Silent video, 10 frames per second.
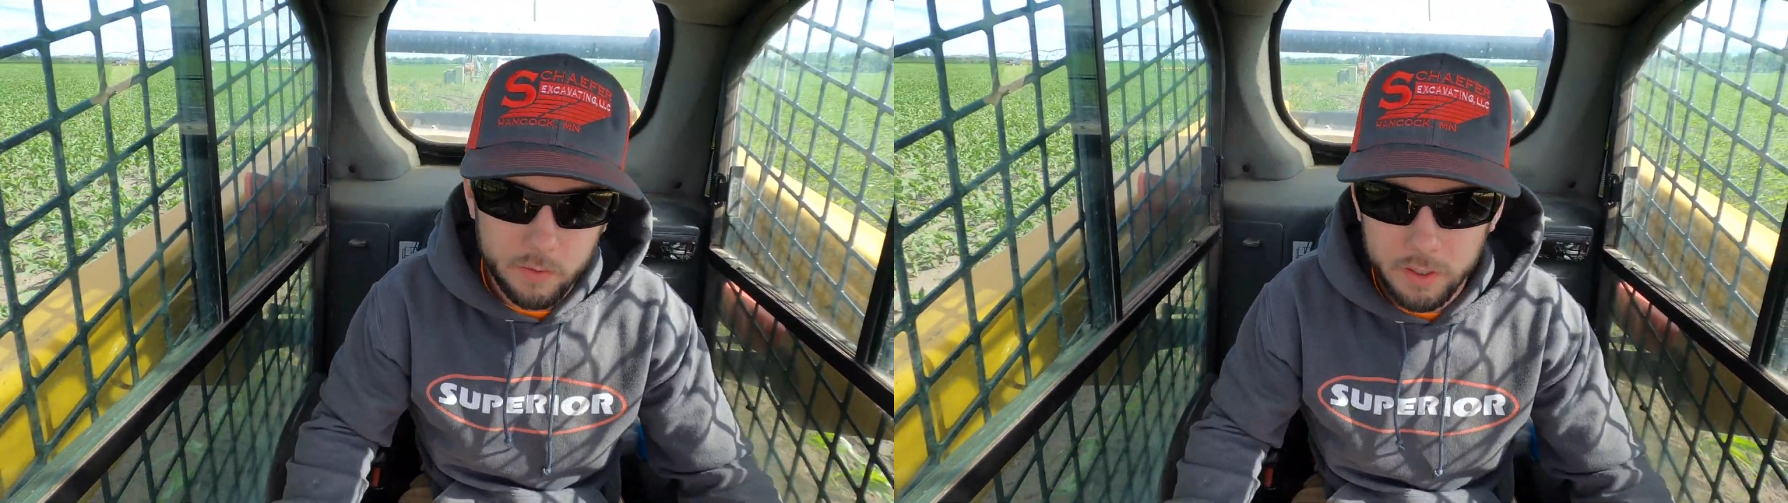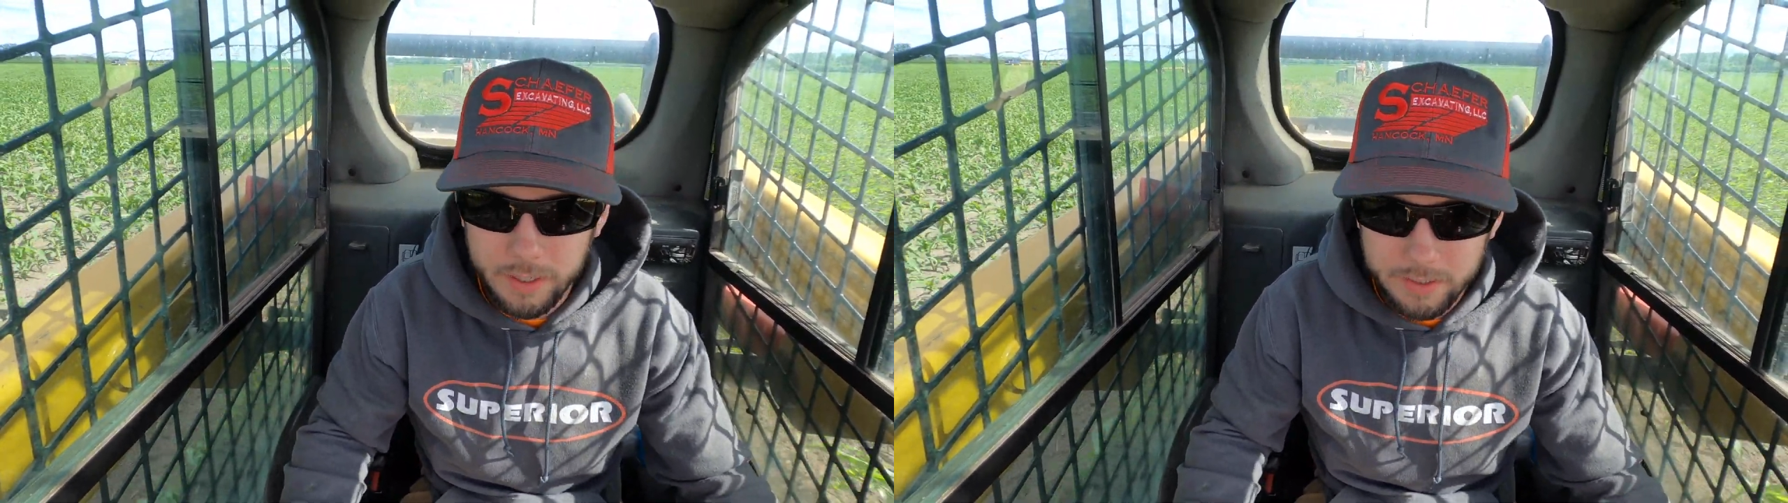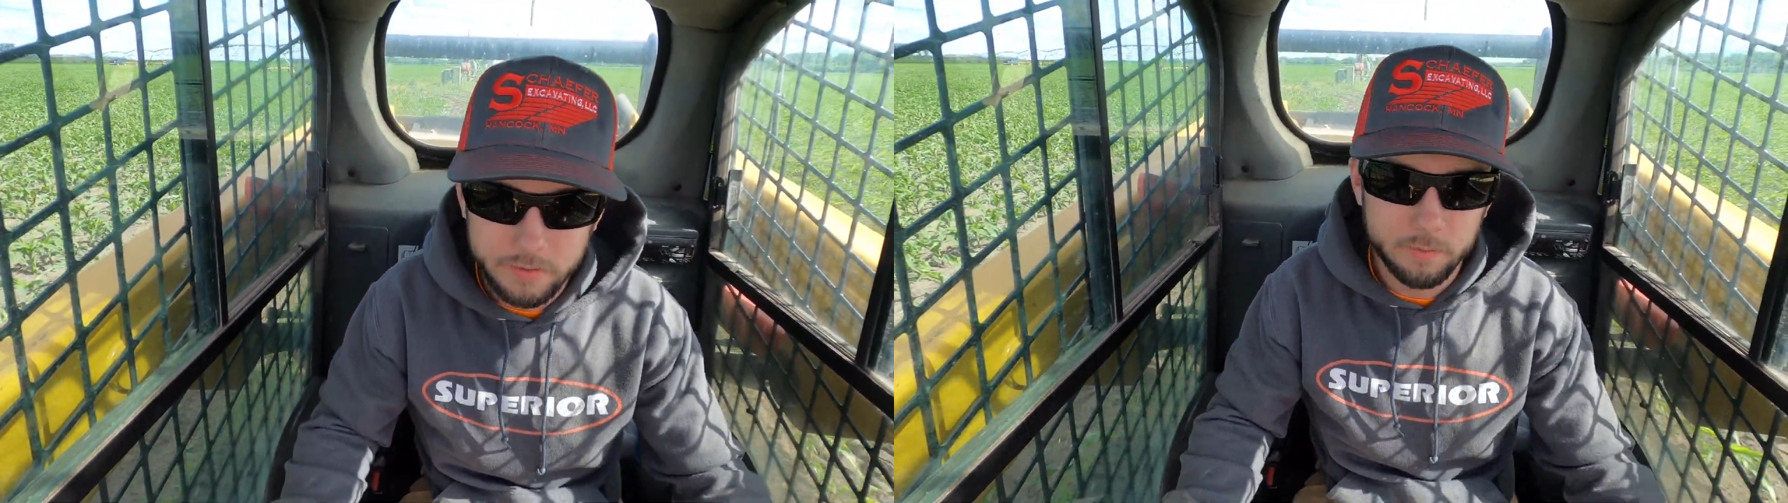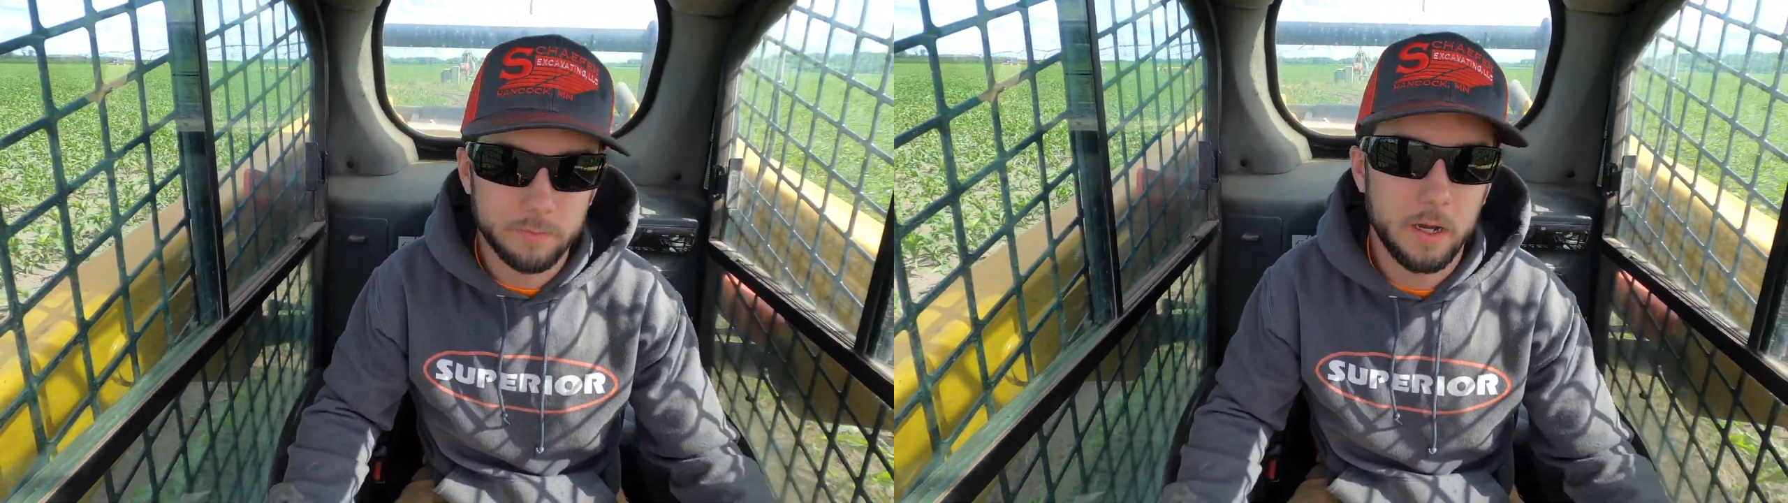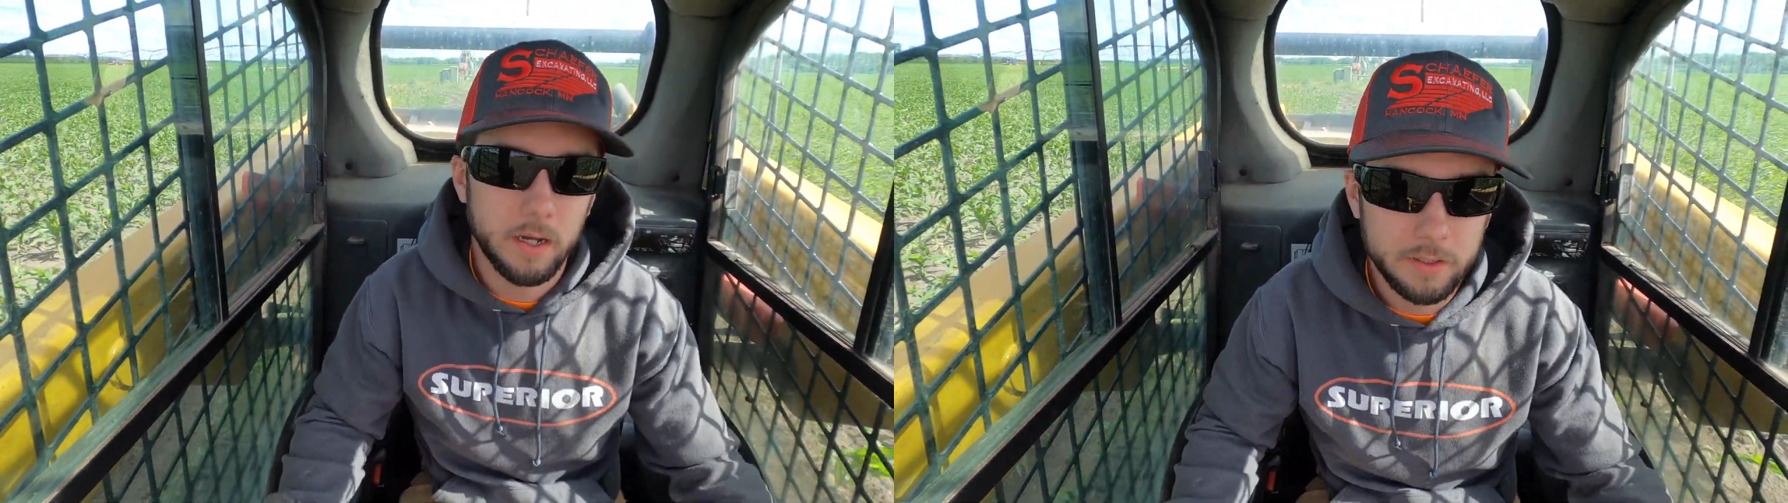We're gonna get some
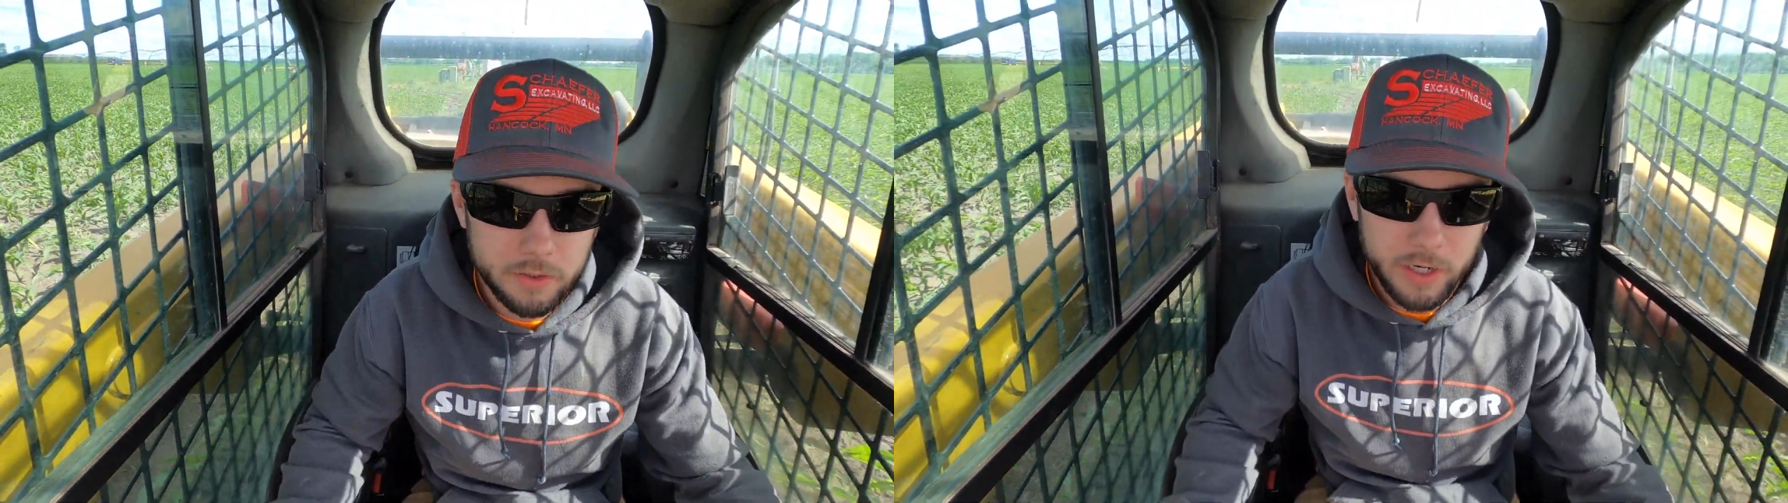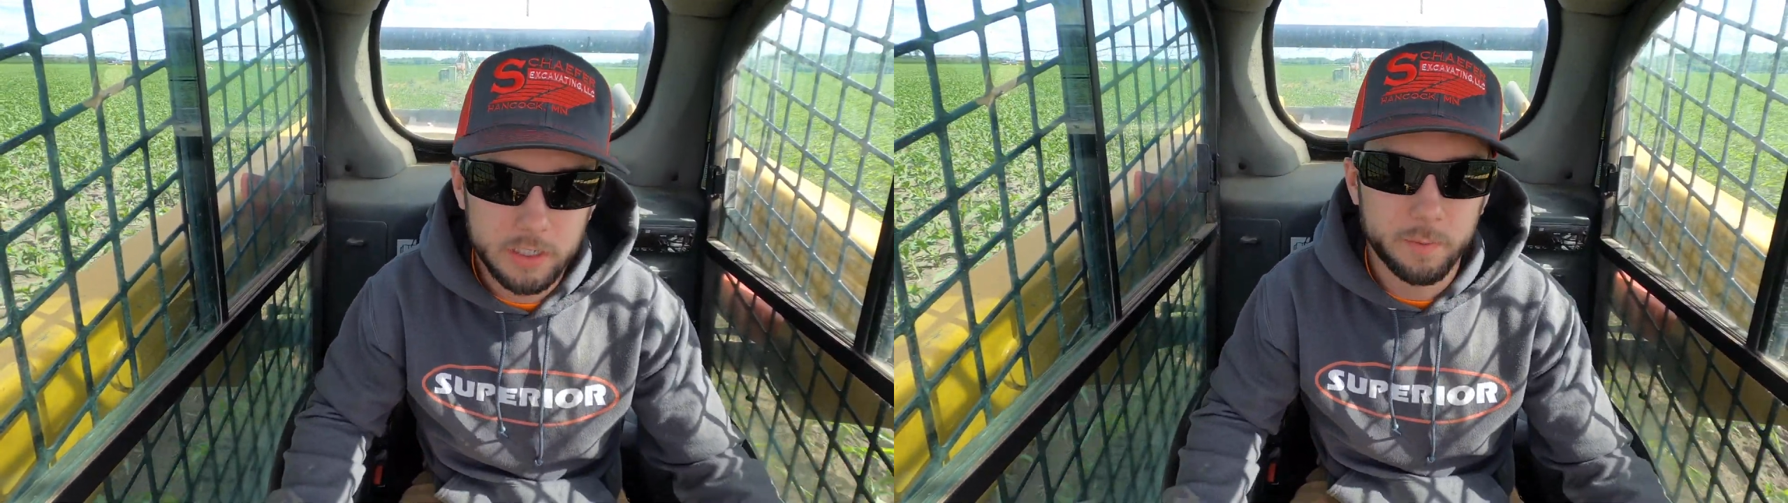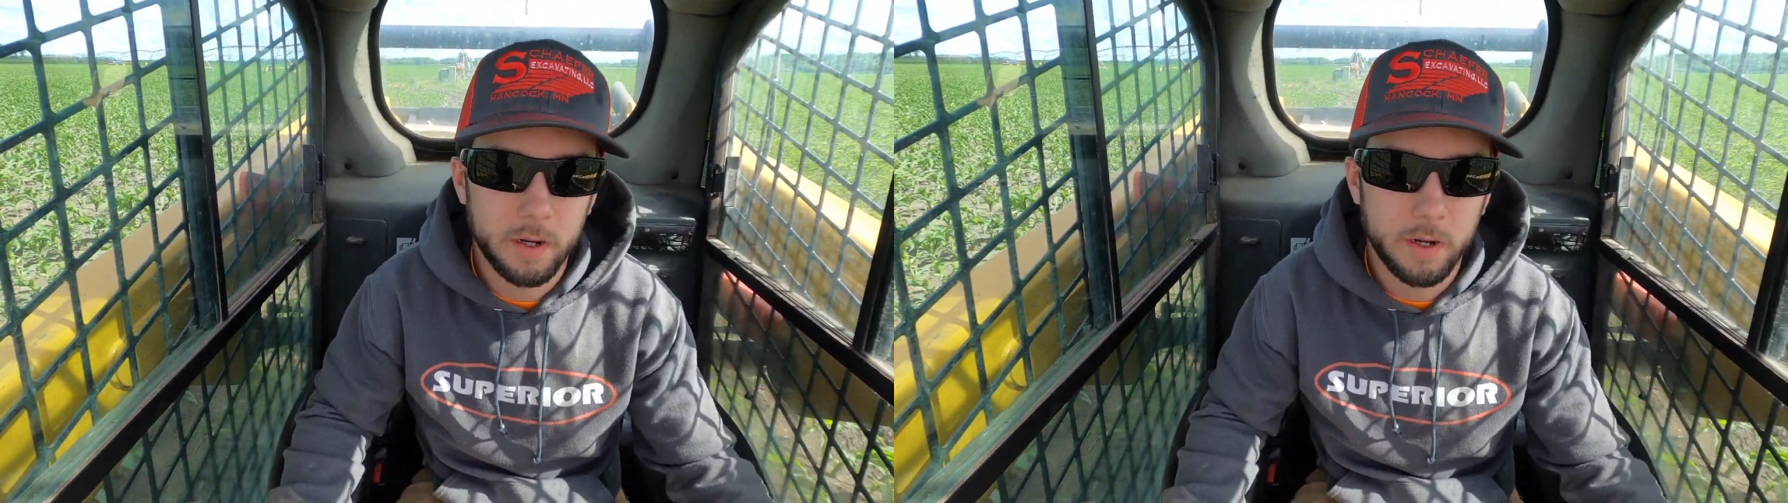trash